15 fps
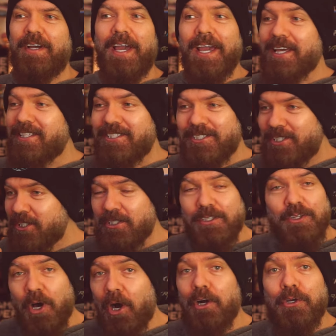It's just
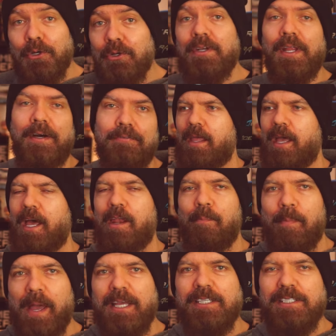not good enough. An
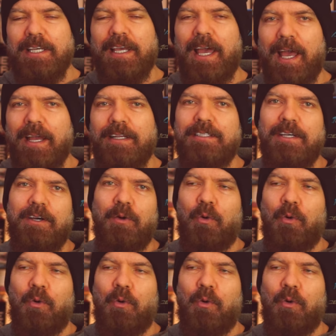amazing actor